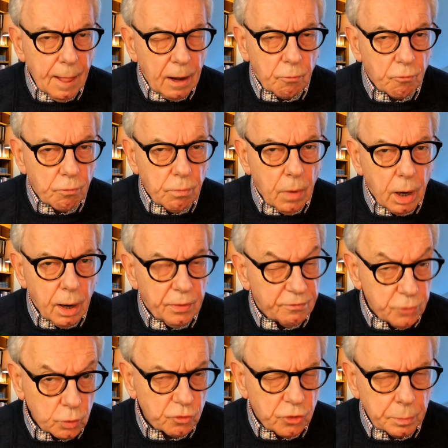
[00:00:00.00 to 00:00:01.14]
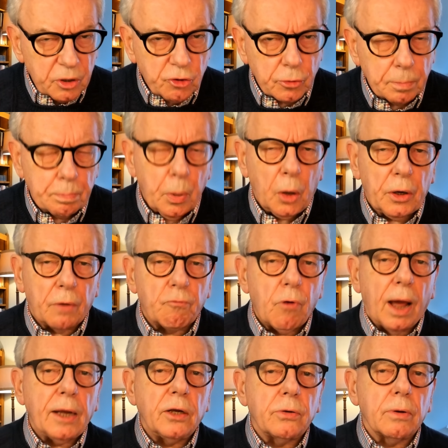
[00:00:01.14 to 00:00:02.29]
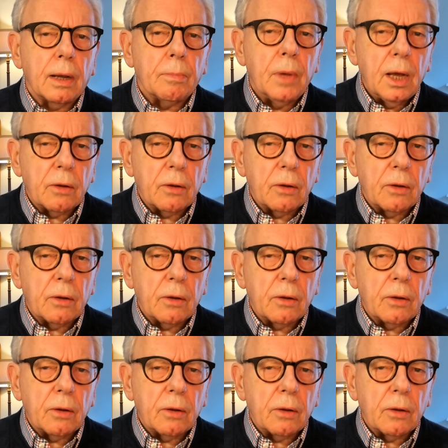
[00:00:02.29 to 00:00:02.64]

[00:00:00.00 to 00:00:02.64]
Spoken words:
the future Bishop Bonner, write to him